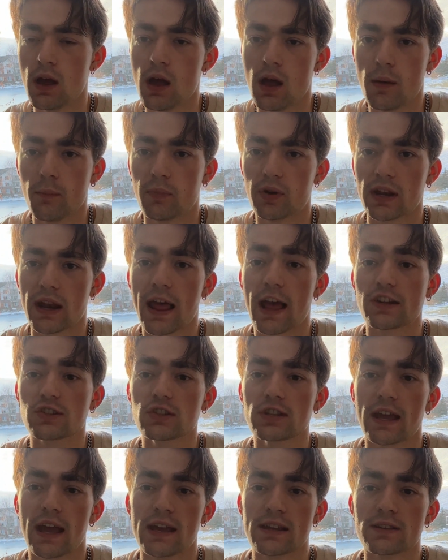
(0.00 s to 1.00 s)
but it
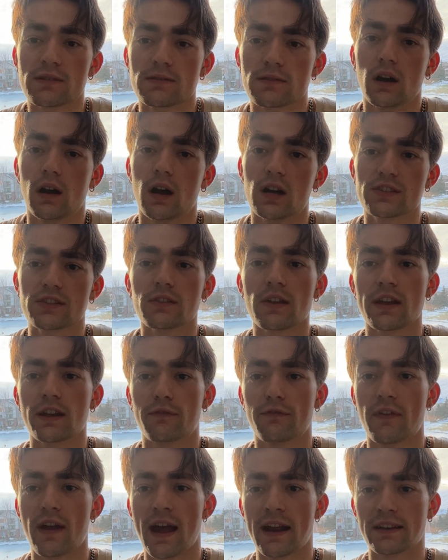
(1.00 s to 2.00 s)
actually has a slight
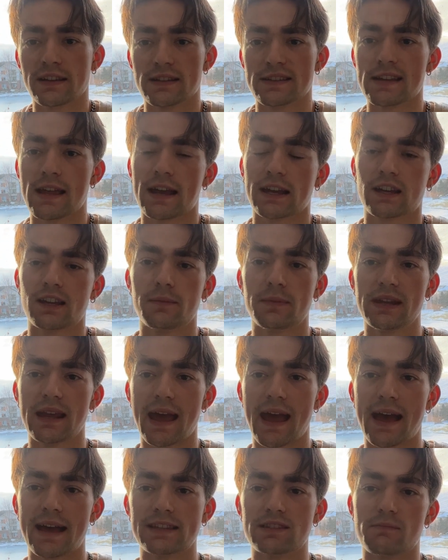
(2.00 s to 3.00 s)
effect. It's not going to be
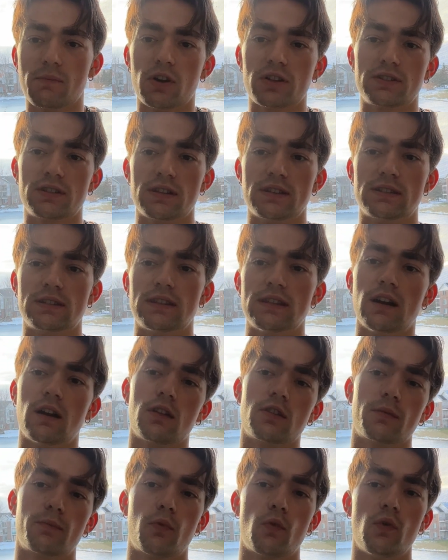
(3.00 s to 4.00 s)
as much as the
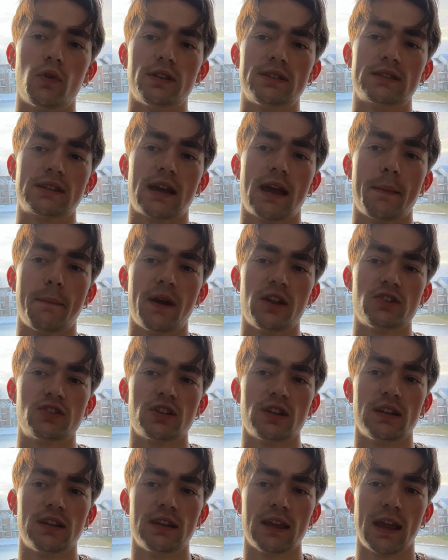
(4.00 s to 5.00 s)
other points I
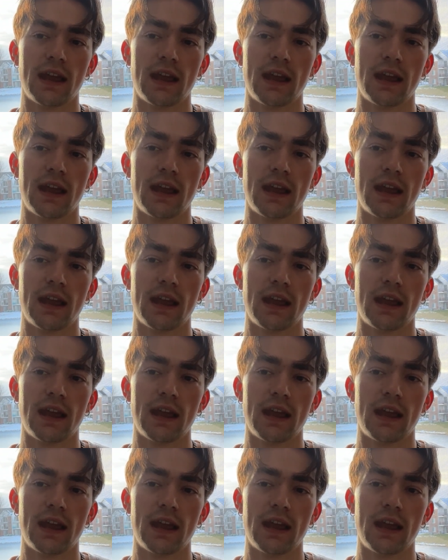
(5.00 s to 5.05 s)
mentioned.